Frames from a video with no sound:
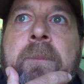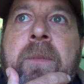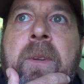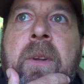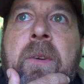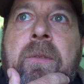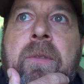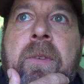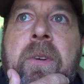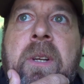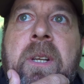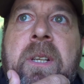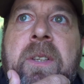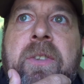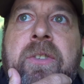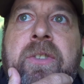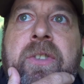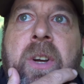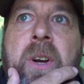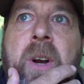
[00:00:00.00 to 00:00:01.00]
and really
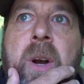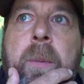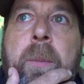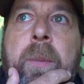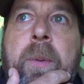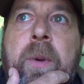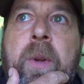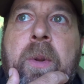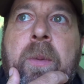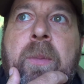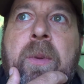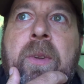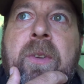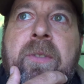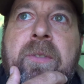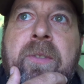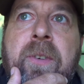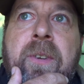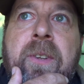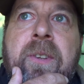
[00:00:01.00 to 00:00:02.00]
sharpen them. And the
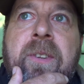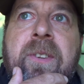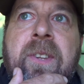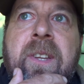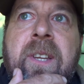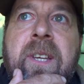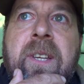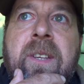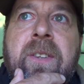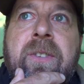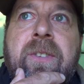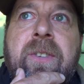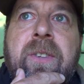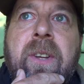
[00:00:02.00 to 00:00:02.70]
funny thing is,